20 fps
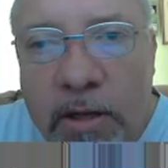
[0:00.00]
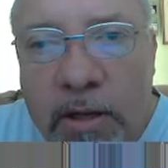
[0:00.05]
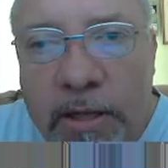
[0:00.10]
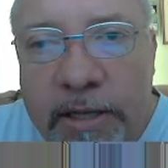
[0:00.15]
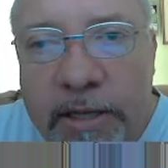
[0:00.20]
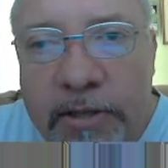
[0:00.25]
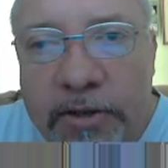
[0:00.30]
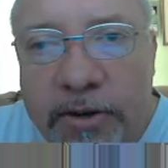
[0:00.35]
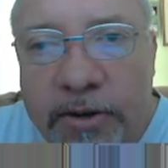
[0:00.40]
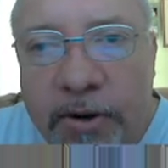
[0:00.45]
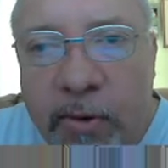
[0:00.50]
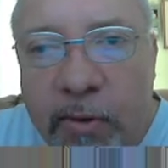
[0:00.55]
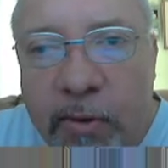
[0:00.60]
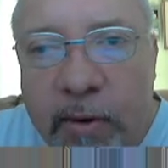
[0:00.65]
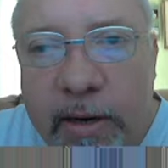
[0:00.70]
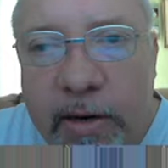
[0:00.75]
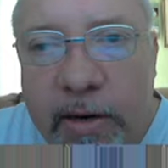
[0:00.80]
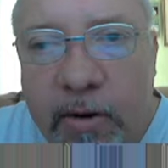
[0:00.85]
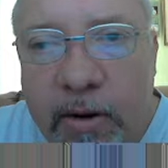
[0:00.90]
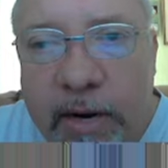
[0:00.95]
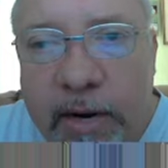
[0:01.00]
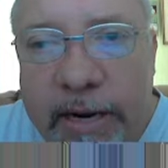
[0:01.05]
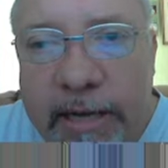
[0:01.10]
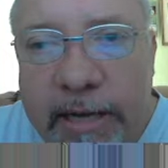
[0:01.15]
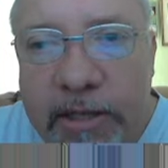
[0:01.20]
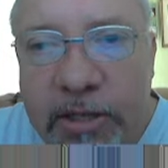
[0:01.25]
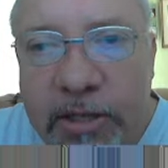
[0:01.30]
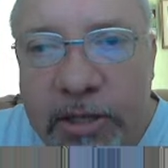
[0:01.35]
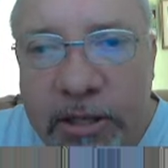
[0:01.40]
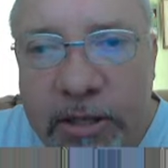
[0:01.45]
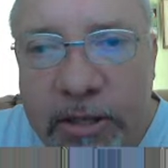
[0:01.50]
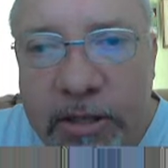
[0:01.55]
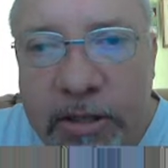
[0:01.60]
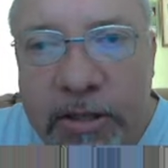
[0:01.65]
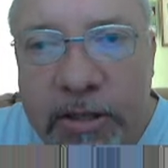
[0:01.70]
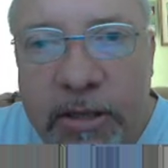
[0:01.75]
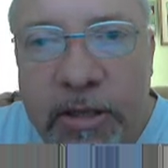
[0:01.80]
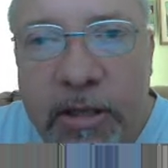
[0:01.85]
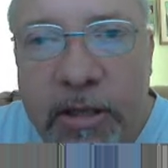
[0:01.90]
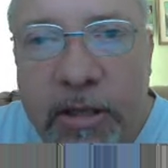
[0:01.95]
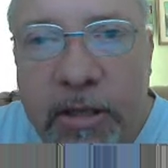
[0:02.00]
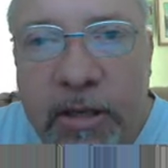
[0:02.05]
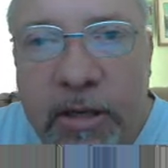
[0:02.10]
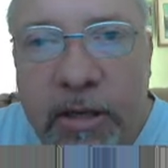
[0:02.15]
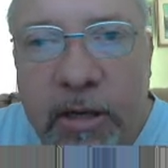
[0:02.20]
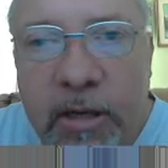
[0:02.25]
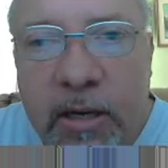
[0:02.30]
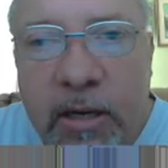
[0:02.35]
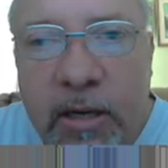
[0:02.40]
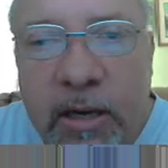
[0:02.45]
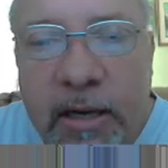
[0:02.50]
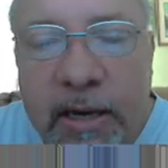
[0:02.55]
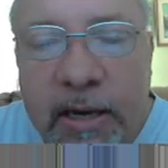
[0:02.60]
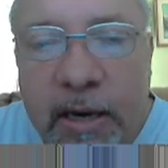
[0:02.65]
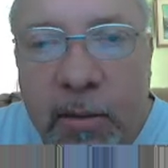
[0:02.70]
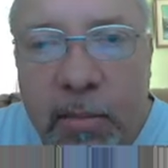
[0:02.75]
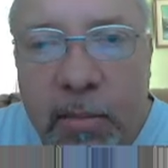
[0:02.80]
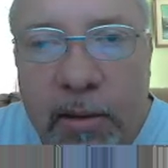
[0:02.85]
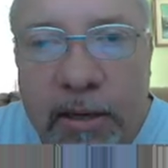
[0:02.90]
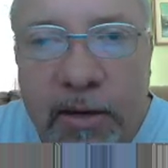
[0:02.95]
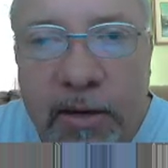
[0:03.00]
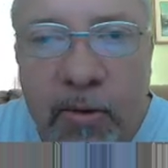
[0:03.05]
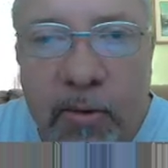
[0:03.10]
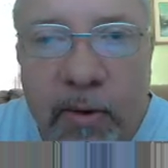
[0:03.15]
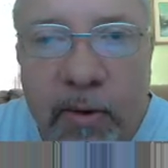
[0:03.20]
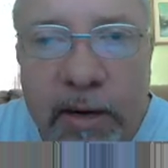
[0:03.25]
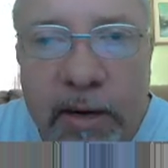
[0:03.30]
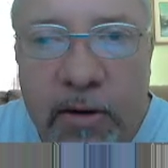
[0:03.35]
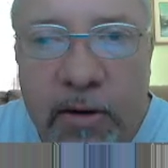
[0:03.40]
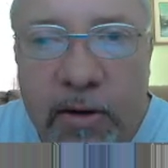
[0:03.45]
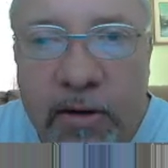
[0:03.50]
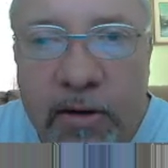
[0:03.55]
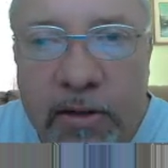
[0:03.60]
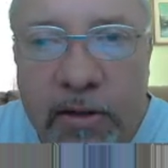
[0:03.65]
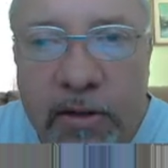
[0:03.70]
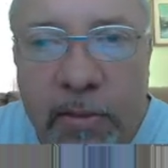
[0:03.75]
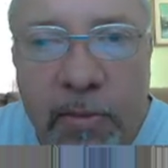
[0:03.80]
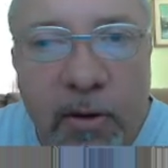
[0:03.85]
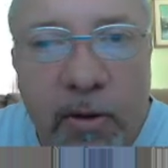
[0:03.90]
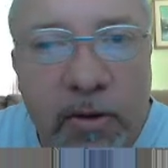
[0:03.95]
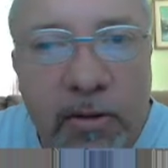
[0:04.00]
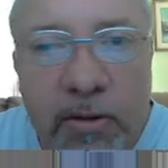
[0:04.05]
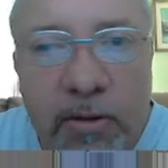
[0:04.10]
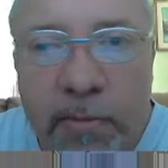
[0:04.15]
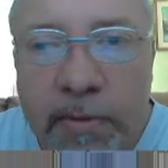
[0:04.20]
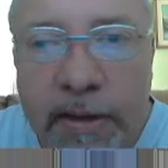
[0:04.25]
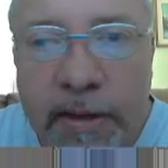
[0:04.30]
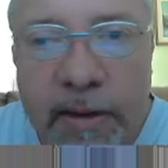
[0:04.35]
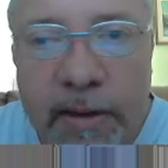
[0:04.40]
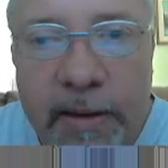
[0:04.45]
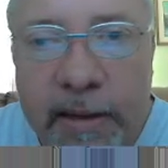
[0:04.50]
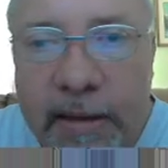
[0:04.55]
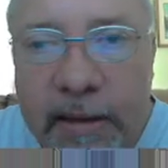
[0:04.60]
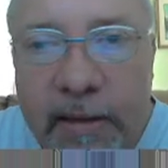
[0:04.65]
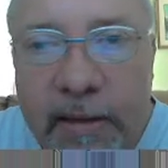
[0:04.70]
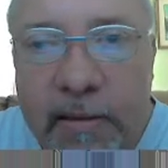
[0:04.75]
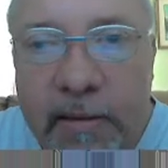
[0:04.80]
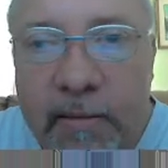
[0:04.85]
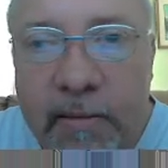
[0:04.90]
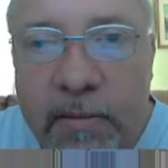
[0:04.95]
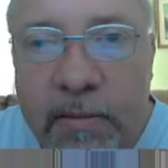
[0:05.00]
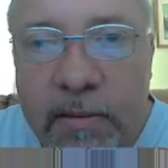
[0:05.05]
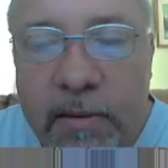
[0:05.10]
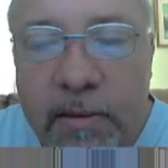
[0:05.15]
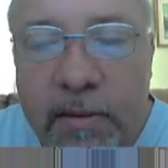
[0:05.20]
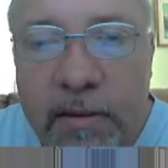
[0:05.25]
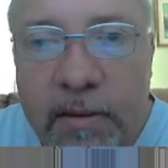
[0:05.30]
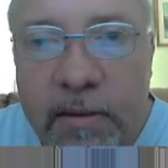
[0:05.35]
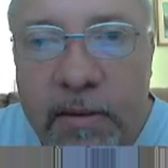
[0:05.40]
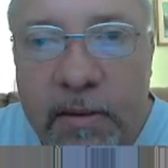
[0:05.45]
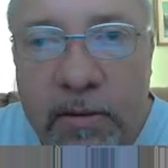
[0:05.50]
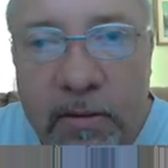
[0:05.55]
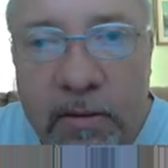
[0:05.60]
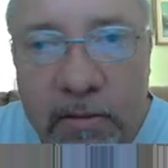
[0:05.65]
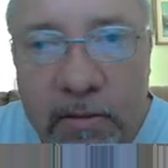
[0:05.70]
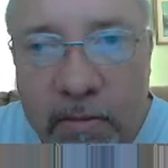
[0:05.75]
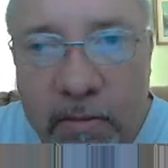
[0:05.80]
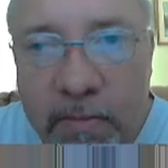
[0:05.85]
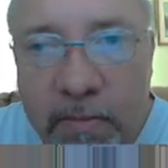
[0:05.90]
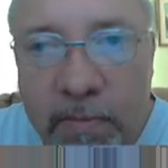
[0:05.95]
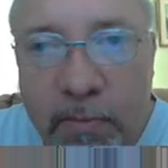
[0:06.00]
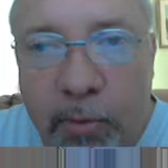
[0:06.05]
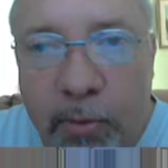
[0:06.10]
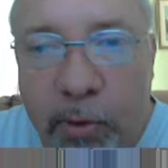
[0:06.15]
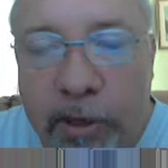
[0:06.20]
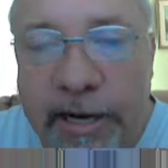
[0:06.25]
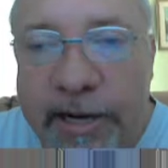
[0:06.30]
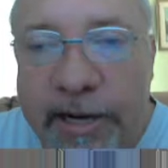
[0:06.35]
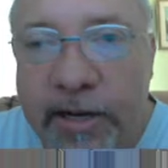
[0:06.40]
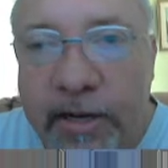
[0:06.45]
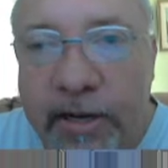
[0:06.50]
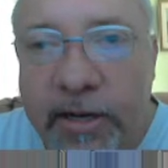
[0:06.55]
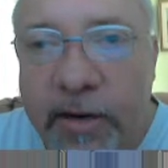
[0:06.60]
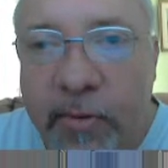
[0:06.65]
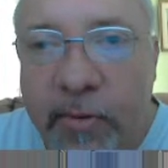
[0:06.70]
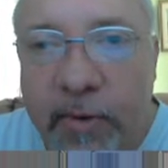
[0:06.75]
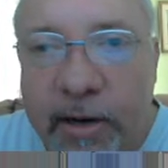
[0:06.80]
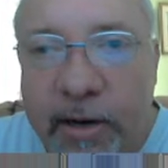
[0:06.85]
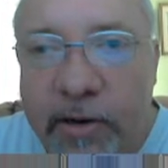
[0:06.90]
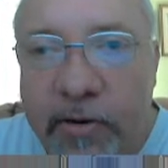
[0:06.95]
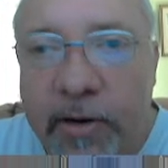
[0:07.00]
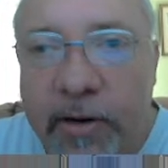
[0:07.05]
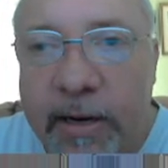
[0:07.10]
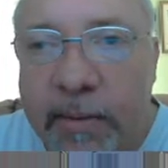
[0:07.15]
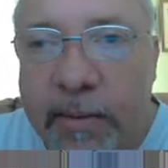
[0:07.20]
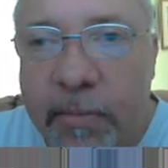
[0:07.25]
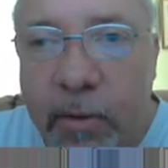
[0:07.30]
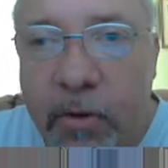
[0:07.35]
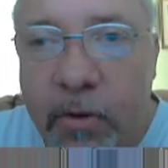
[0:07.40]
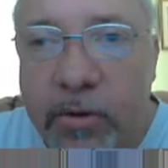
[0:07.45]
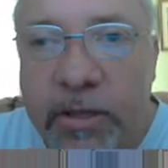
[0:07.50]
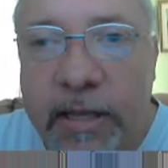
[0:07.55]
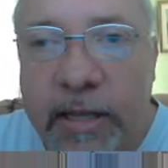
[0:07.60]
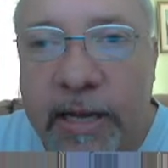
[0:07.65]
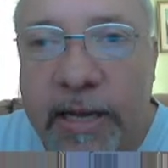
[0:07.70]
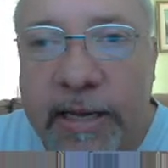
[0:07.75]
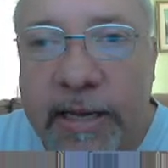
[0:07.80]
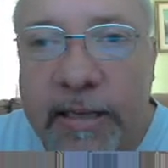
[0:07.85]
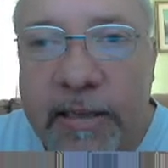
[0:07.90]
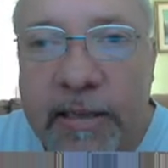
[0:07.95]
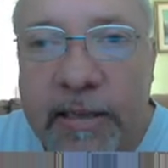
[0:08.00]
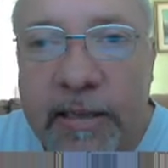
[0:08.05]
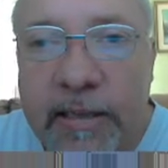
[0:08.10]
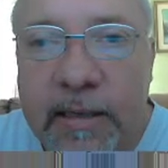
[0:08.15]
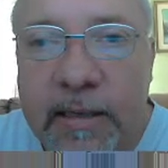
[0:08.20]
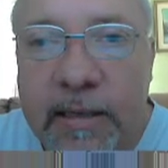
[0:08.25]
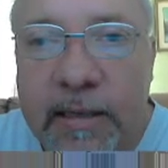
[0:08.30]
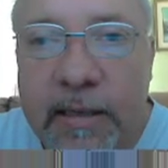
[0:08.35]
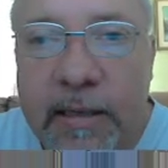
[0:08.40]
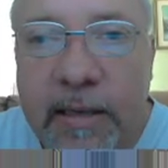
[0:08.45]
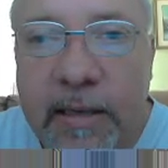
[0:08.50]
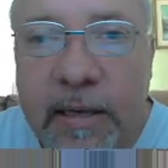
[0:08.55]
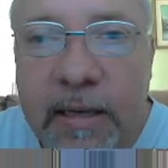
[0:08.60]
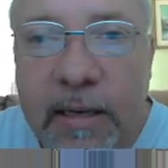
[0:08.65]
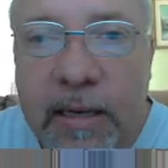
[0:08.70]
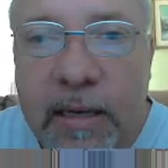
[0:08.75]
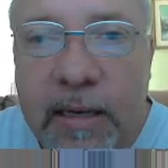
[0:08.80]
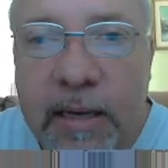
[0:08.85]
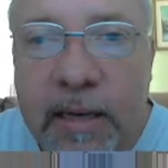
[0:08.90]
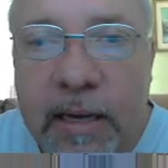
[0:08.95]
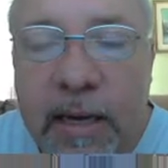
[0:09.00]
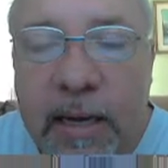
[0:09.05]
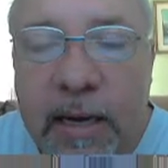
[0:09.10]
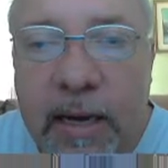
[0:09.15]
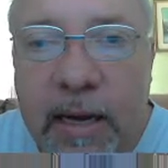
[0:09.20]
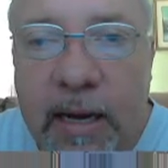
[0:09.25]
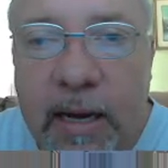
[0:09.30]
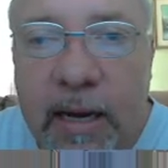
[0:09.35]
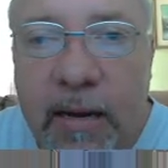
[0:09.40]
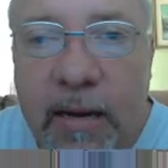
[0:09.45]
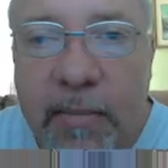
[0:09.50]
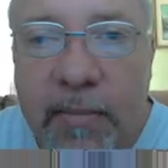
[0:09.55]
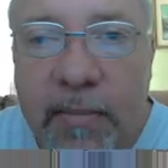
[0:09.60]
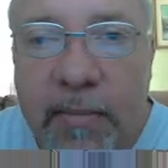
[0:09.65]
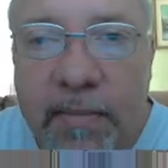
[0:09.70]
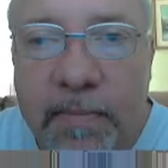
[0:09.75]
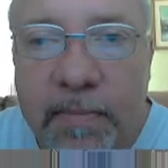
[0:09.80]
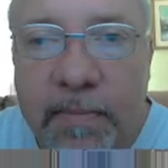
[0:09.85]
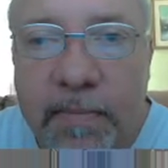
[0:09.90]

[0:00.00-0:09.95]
these are your render engines. Now, Blender Render is supposed to be pretty good at rendering most things. The